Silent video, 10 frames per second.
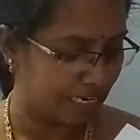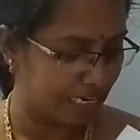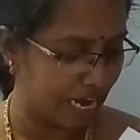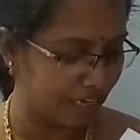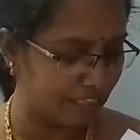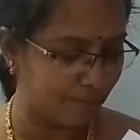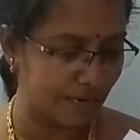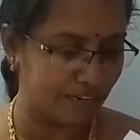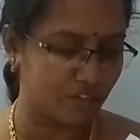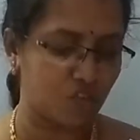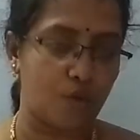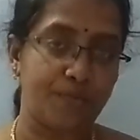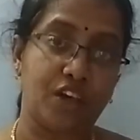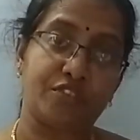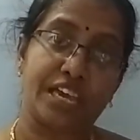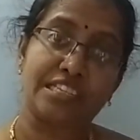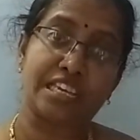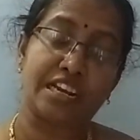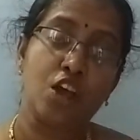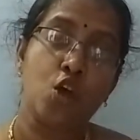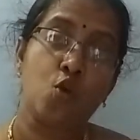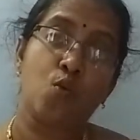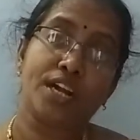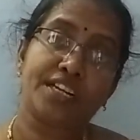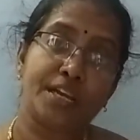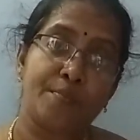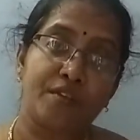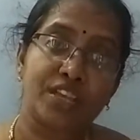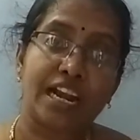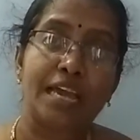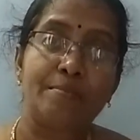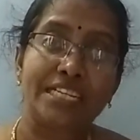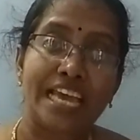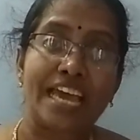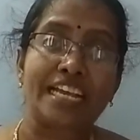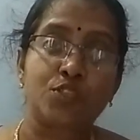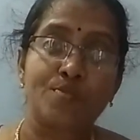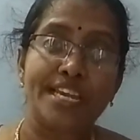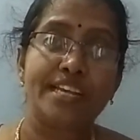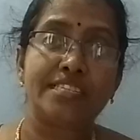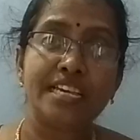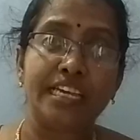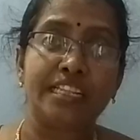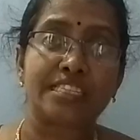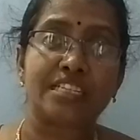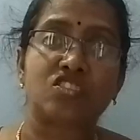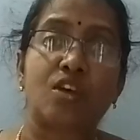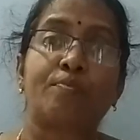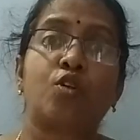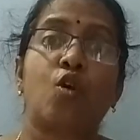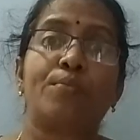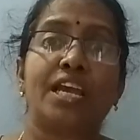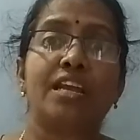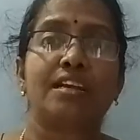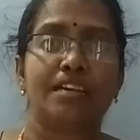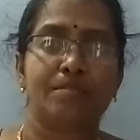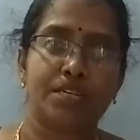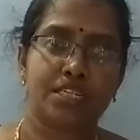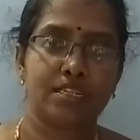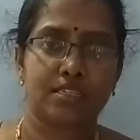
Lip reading: of the Tropic of Cancer, what type of the climate they are experiencing in the sense subtropical climate.